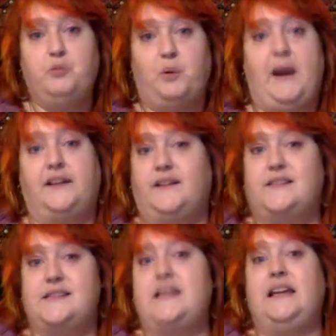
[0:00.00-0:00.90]

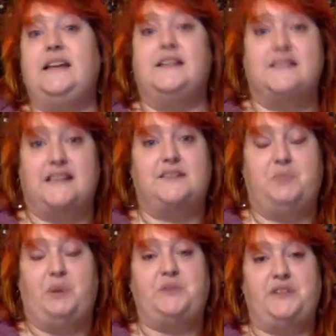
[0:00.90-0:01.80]
miraculous thing is that's
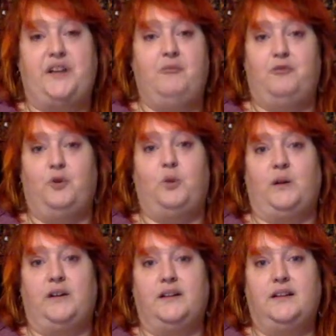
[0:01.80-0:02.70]
supposed to come
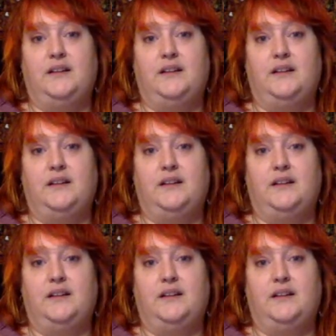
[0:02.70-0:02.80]
forward.